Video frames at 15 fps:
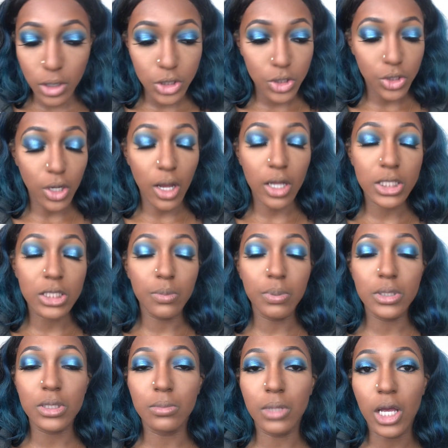I'm gonna try to
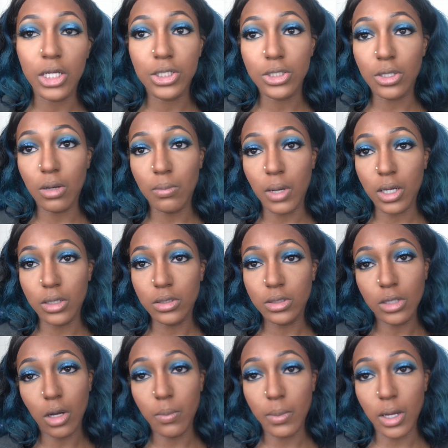put some lashes on
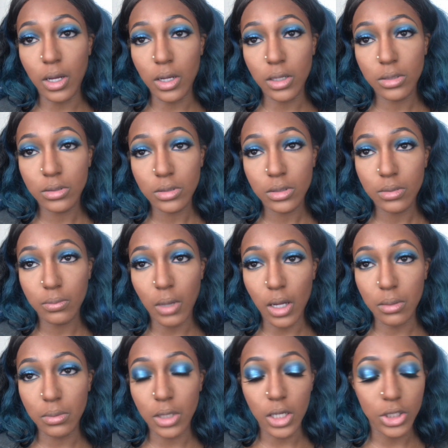my
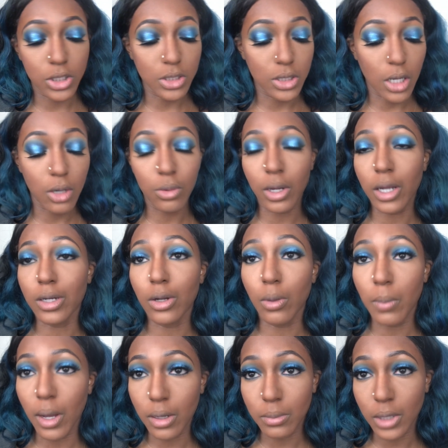bottom lashes. I don't got no
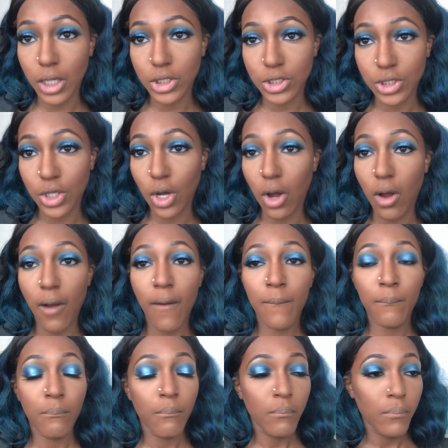bottom lashes, y'all.
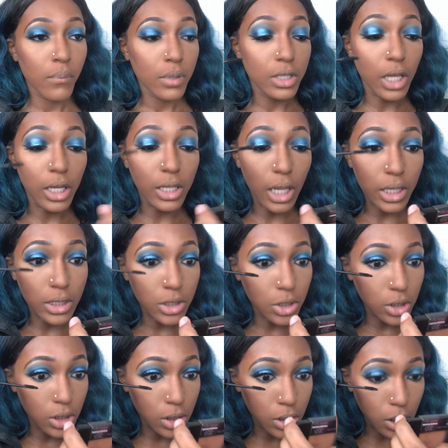They like
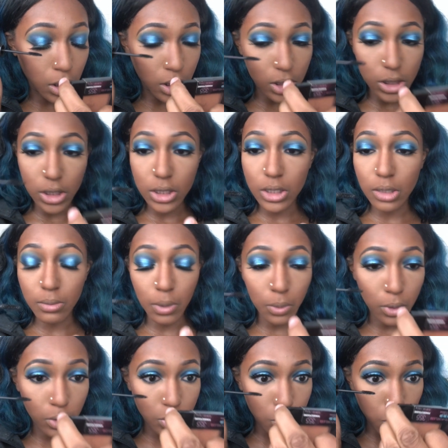literally non-existent, but
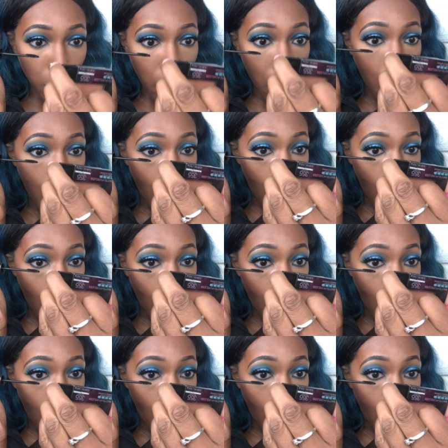we're gonna try.